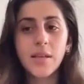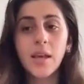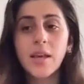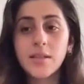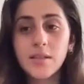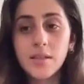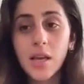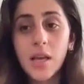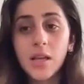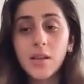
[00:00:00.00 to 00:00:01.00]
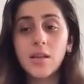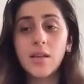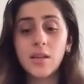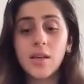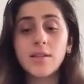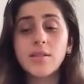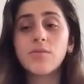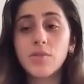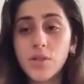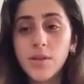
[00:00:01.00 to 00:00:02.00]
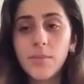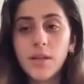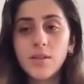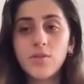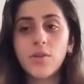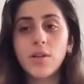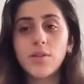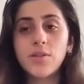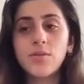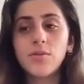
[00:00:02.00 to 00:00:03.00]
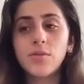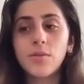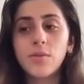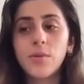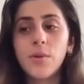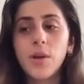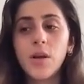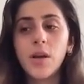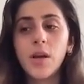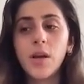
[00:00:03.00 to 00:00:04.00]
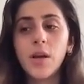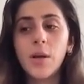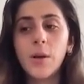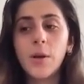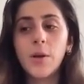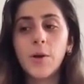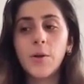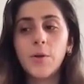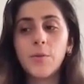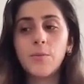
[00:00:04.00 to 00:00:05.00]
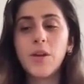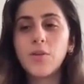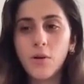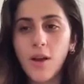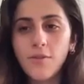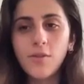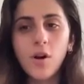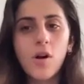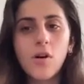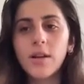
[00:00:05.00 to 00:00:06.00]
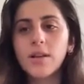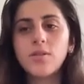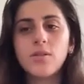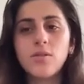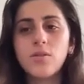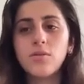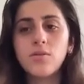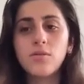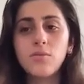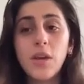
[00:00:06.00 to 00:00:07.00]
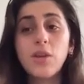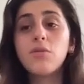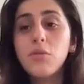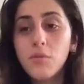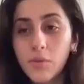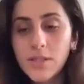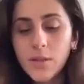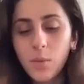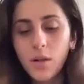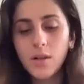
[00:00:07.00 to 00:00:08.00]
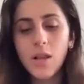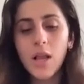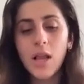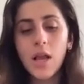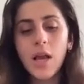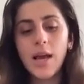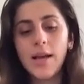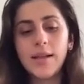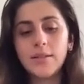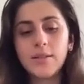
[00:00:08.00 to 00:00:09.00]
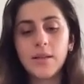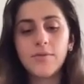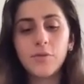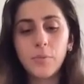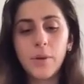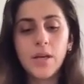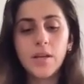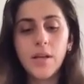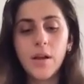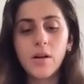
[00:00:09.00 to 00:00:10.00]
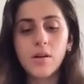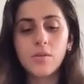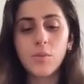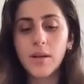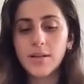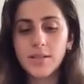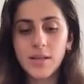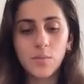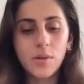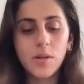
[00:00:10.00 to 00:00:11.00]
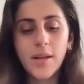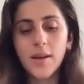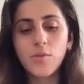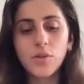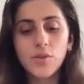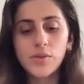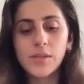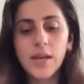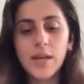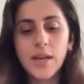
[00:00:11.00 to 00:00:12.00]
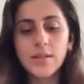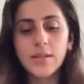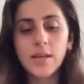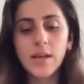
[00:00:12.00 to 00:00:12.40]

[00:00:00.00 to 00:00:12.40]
against a regime that tries to make your life dark and to make you invisible. And for me, they are my example, and I want to say that